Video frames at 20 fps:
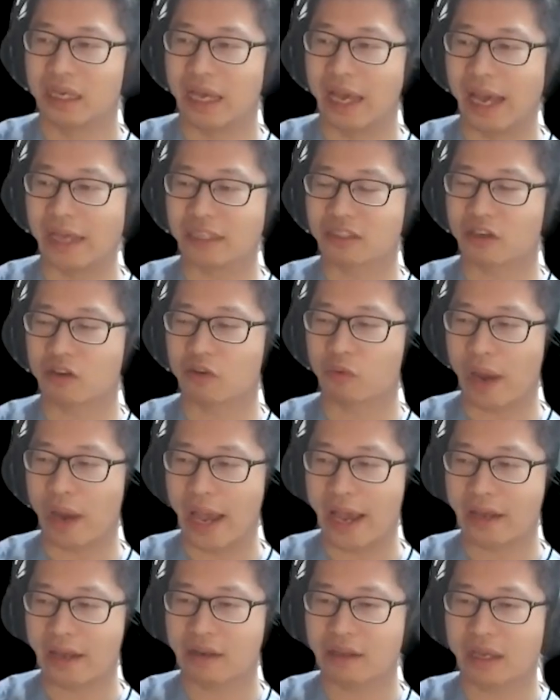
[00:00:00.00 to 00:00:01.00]
As a
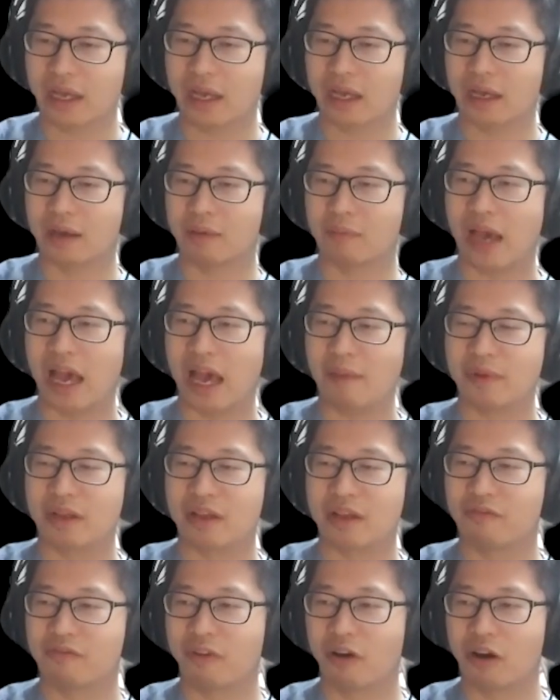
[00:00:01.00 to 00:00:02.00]
grad, I've been
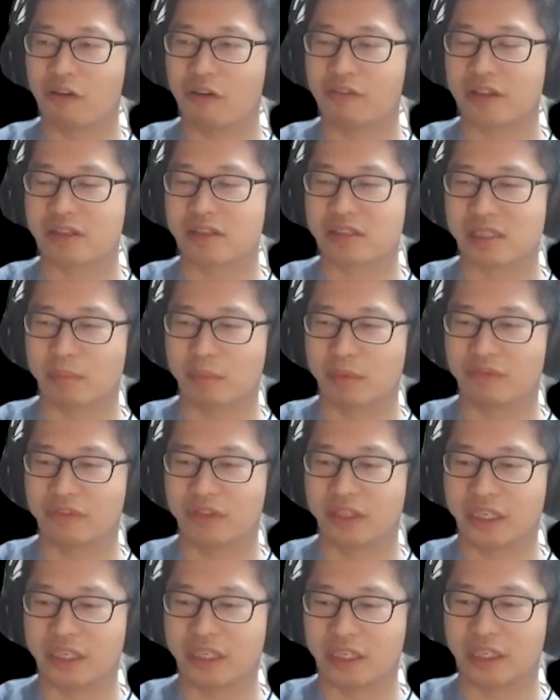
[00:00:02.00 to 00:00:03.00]
involved in some of
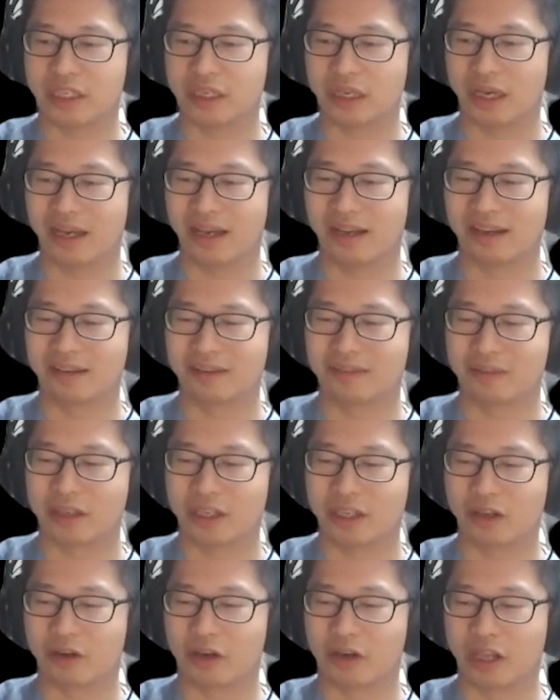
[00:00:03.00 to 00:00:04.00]
the,
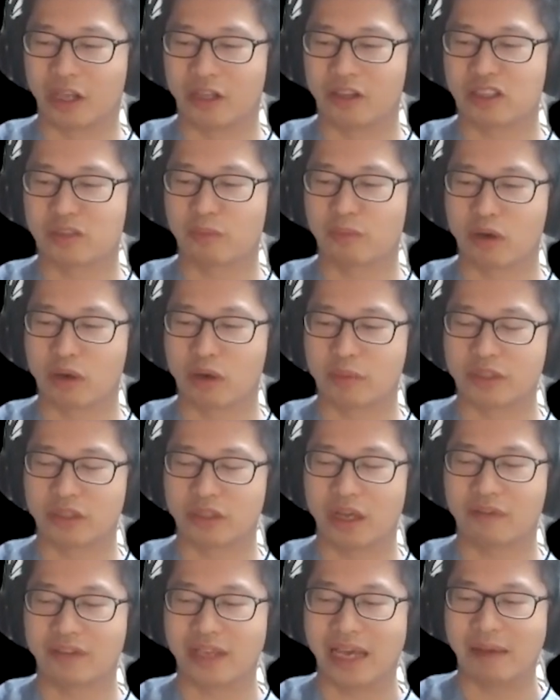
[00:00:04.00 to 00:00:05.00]
in small groups. A
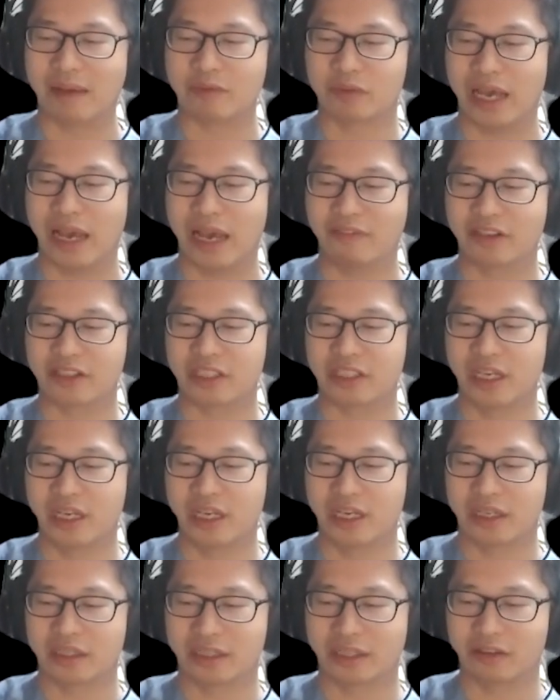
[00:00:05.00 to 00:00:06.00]
lot of times we'll have these
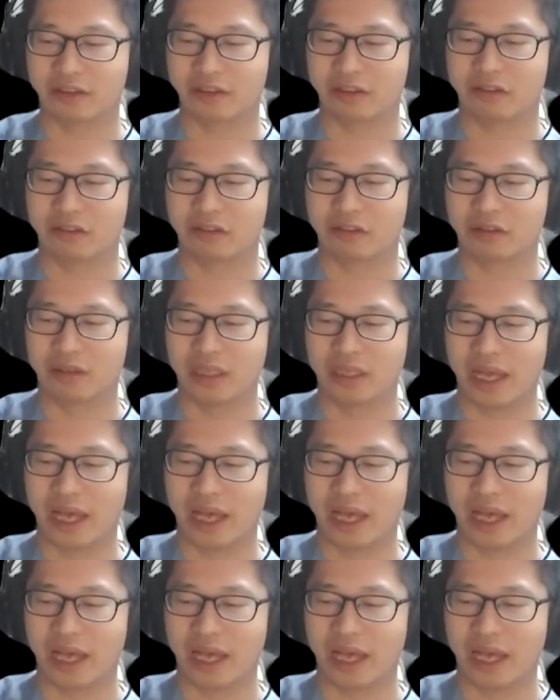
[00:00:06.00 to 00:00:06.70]
little